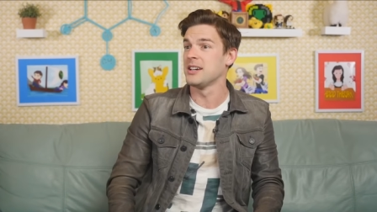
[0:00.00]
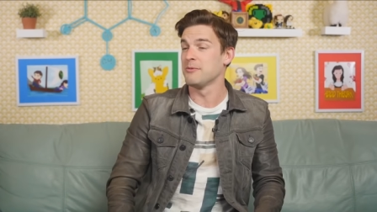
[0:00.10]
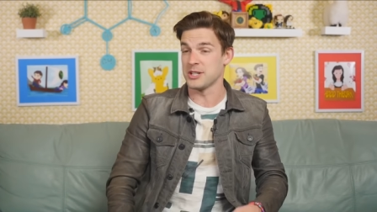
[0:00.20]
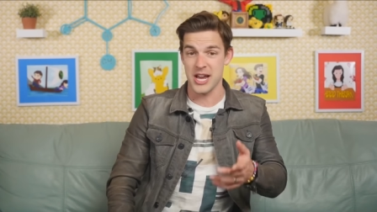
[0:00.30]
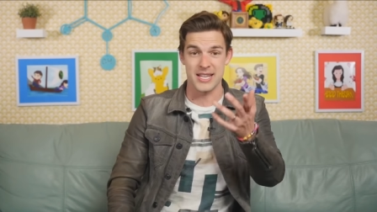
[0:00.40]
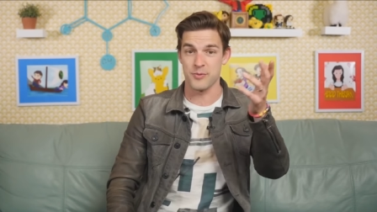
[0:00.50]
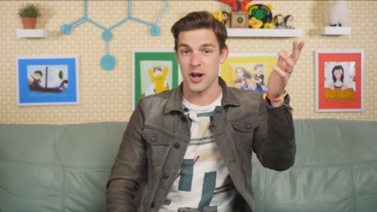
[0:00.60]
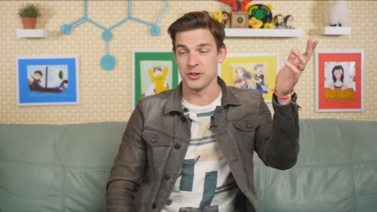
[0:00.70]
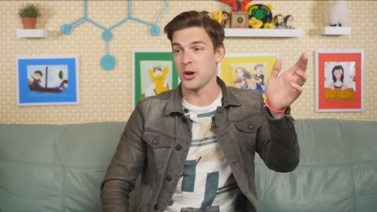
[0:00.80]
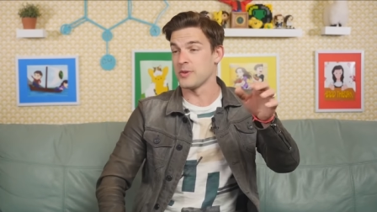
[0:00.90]
which as we
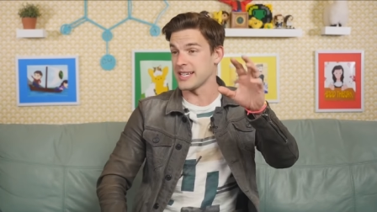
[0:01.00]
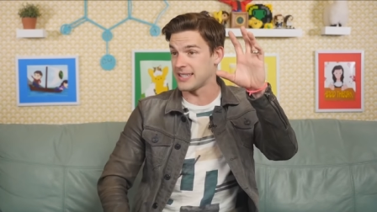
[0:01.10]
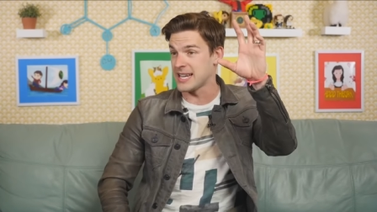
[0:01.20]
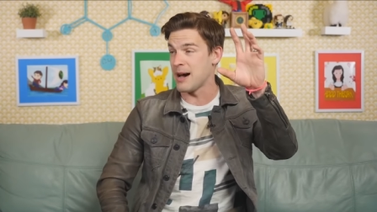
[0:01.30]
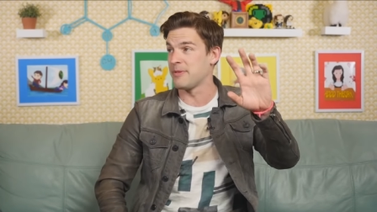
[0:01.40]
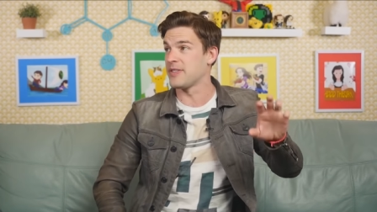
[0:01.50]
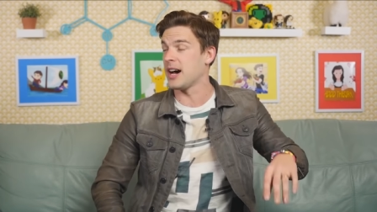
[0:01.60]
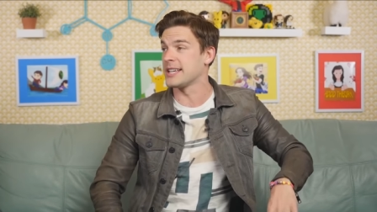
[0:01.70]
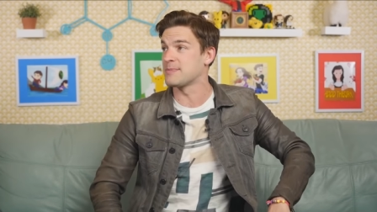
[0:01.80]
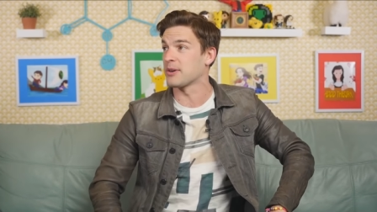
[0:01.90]
all know was at the top of the
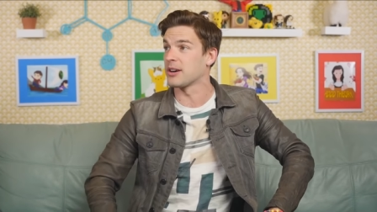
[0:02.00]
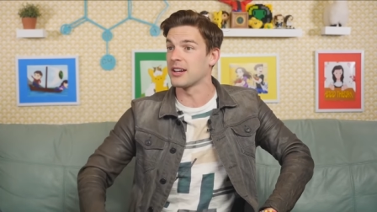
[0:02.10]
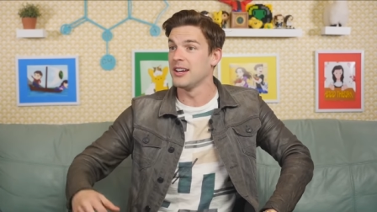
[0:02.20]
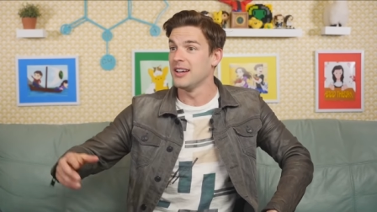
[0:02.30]
iceberg,